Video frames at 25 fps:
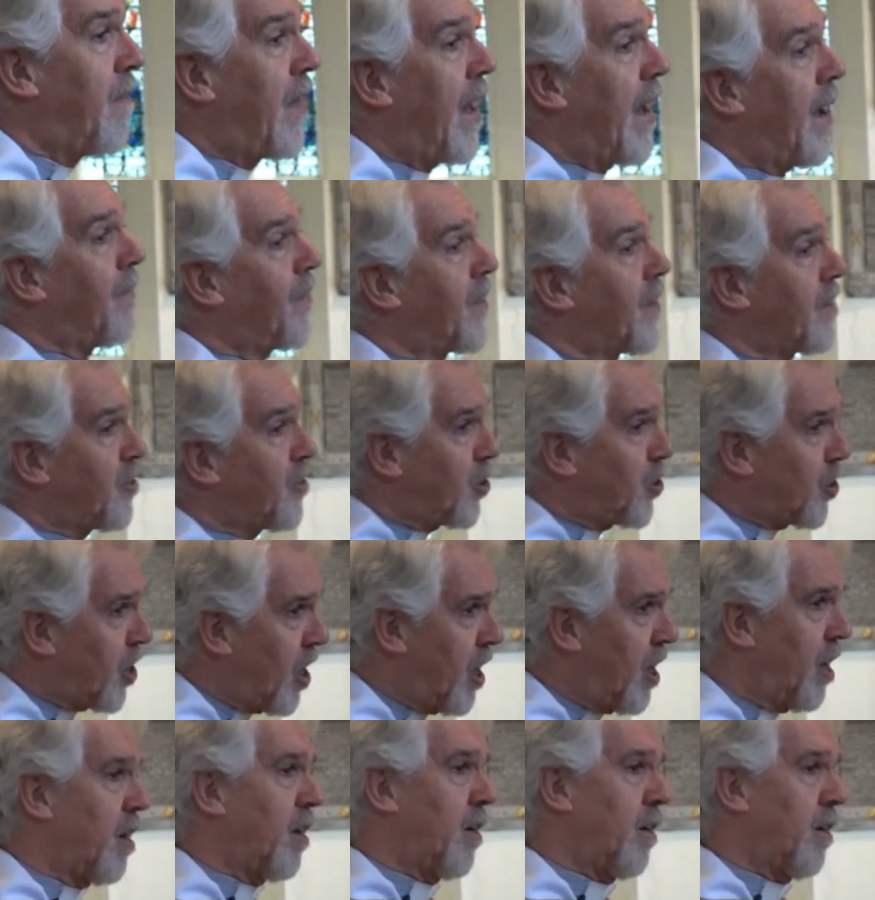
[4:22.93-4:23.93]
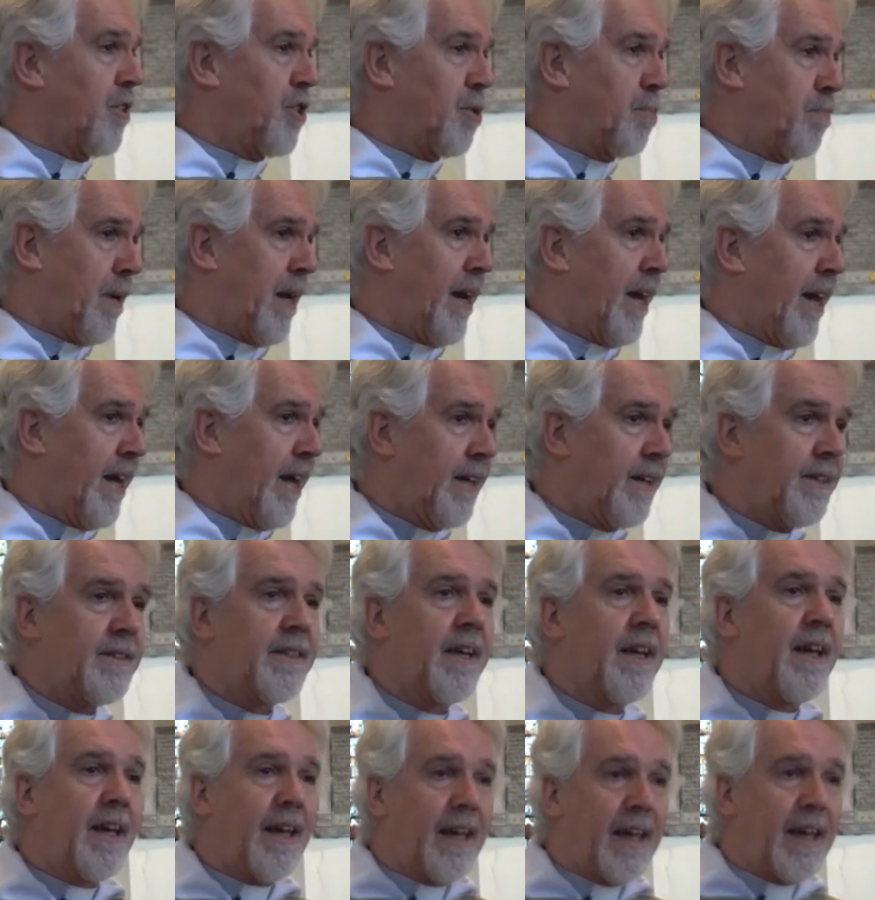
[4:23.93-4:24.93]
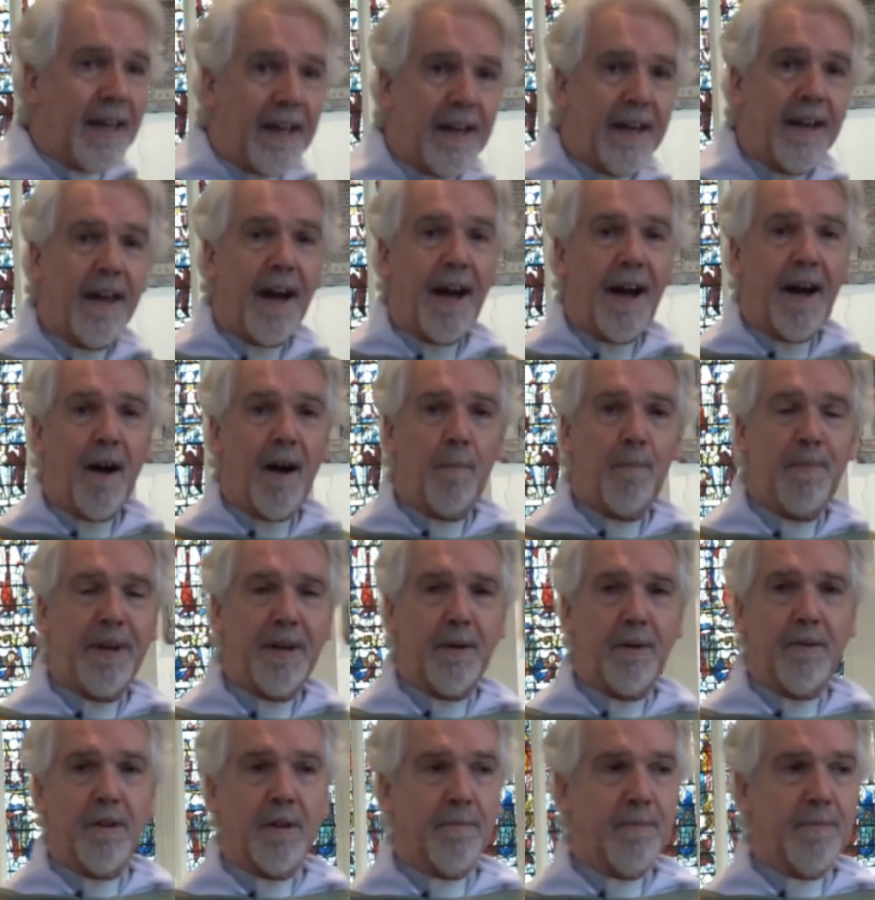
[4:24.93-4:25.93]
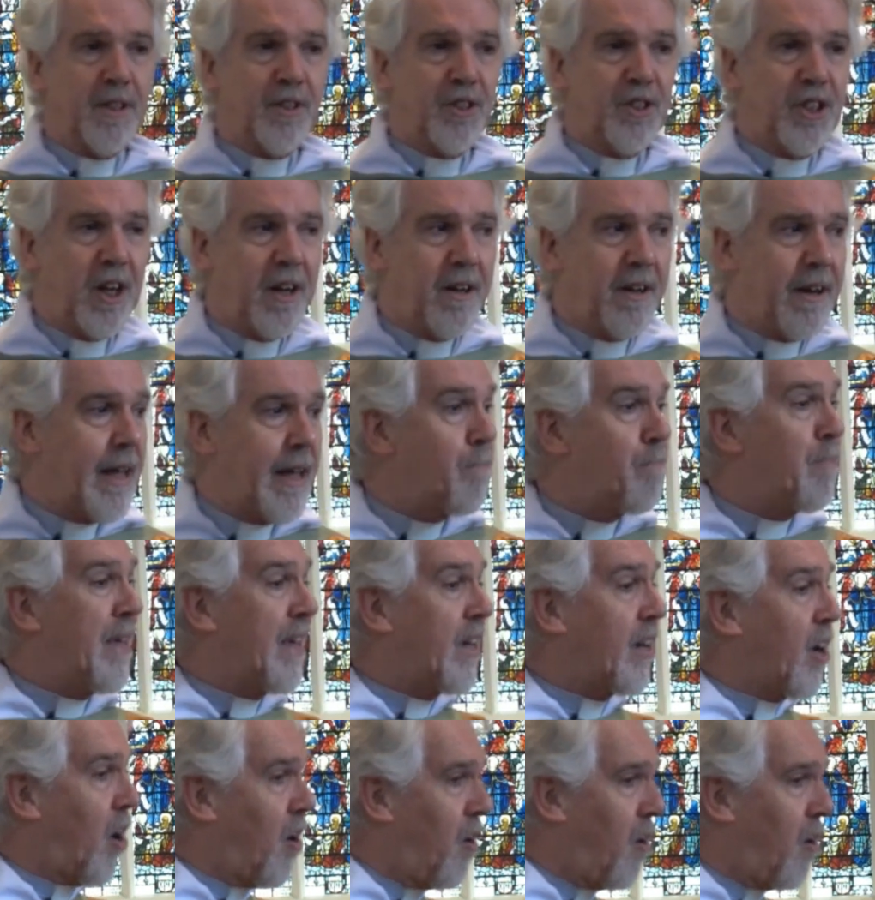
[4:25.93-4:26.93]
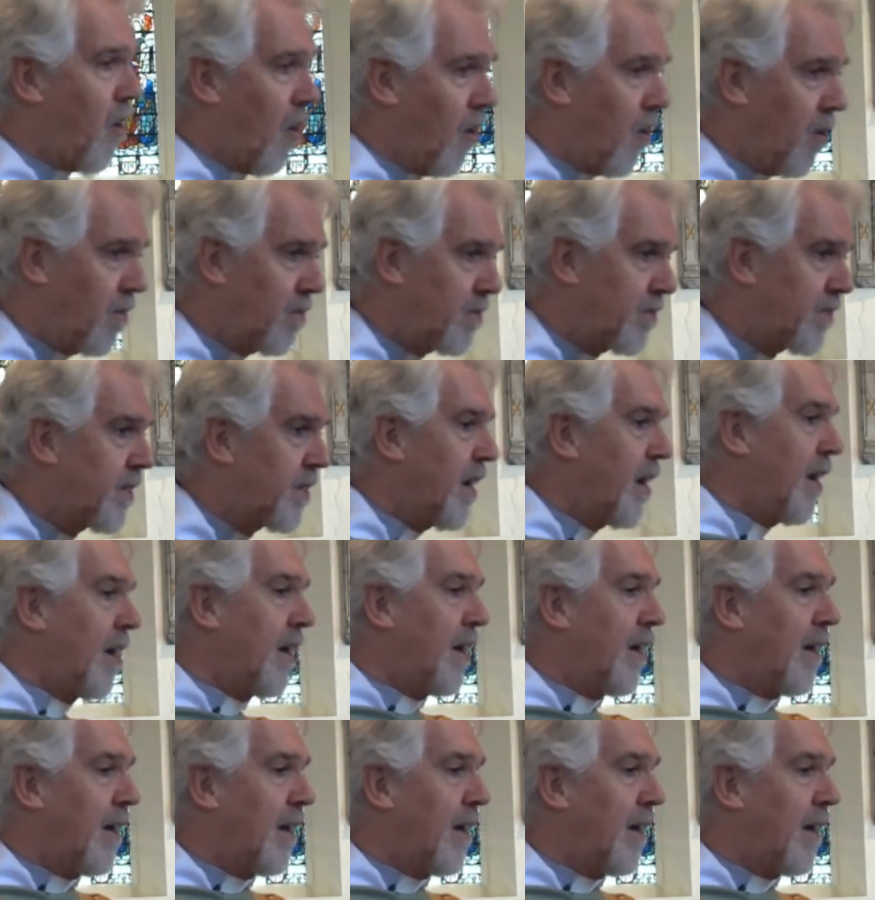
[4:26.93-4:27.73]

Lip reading: that the church plays in our pilgrimage journey, because